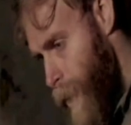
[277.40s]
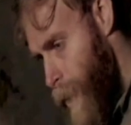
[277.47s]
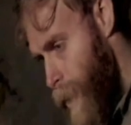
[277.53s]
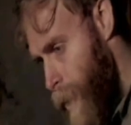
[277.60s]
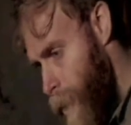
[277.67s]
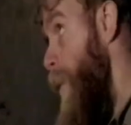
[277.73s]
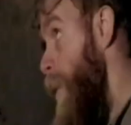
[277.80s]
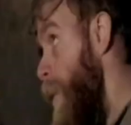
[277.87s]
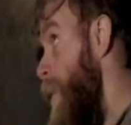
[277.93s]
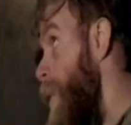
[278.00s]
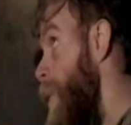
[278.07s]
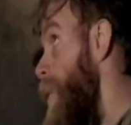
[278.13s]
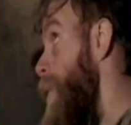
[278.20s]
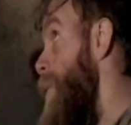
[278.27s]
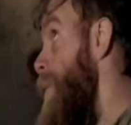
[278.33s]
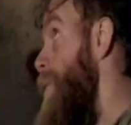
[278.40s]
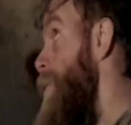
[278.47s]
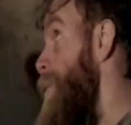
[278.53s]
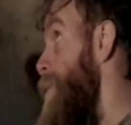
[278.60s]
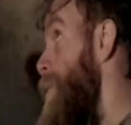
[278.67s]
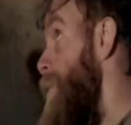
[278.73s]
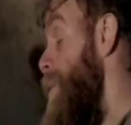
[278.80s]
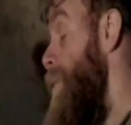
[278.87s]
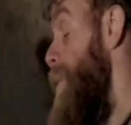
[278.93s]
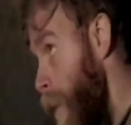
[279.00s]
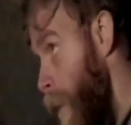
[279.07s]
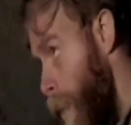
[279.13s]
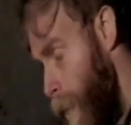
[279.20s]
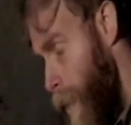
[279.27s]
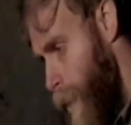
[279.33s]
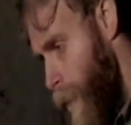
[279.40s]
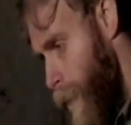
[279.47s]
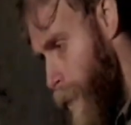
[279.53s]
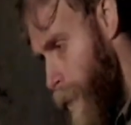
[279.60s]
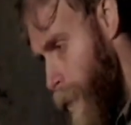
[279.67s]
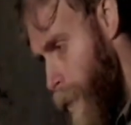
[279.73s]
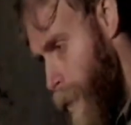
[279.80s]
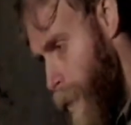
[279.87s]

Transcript: Barrett will not forgive you, he will murder you.